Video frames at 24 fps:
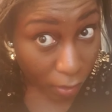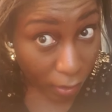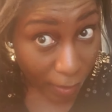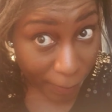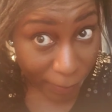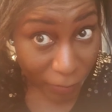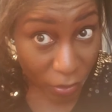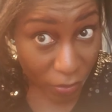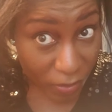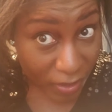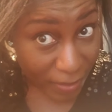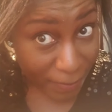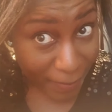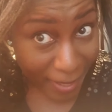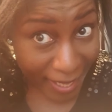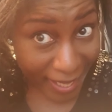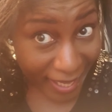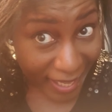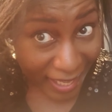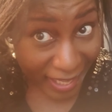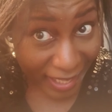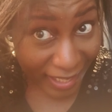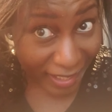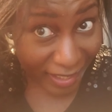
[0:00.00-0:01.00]
And I'm using my
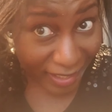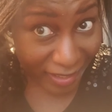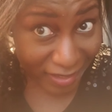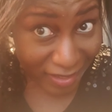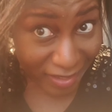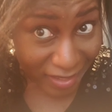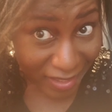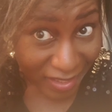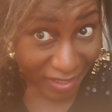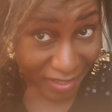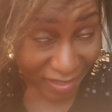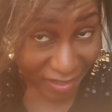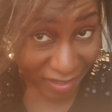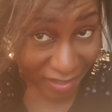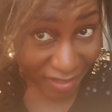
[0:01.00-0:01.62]
hands.